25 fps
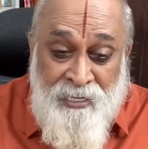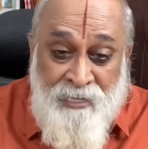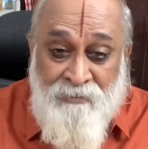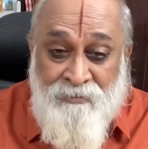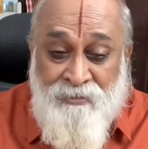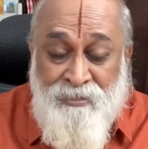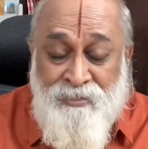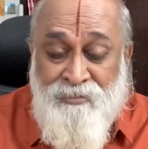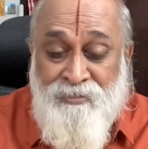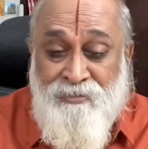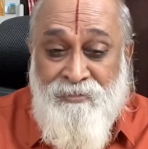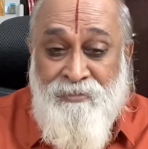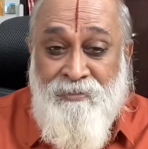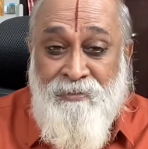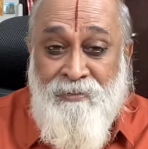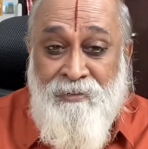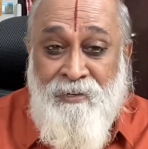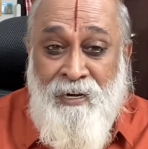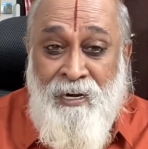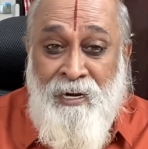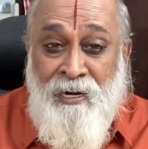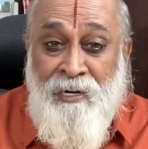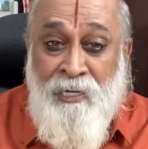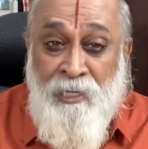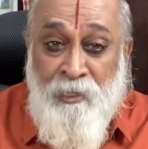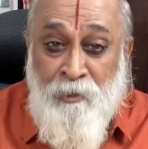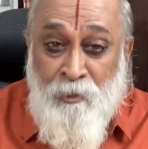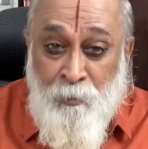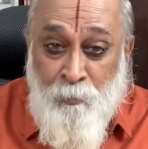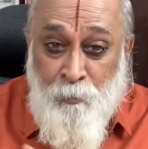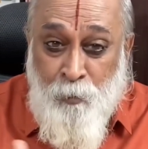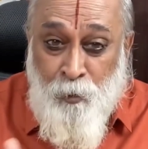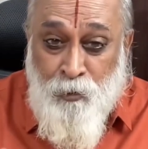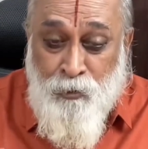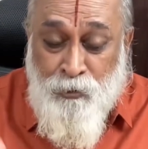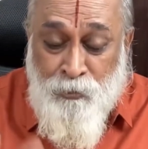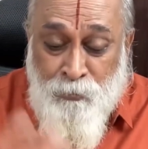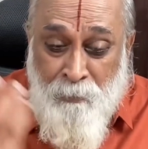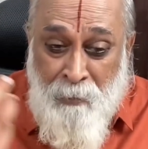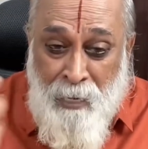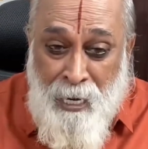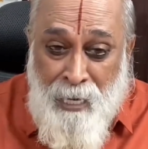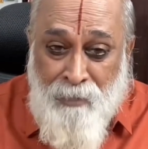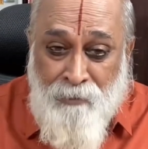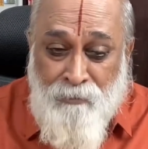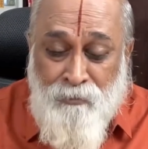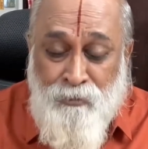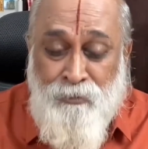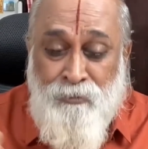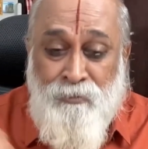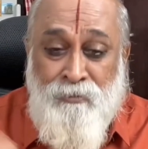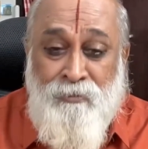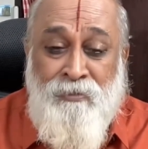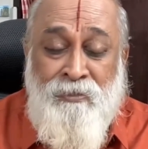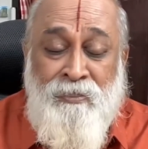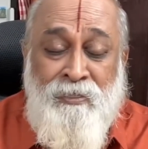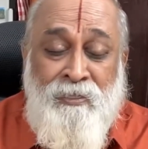things and it reports back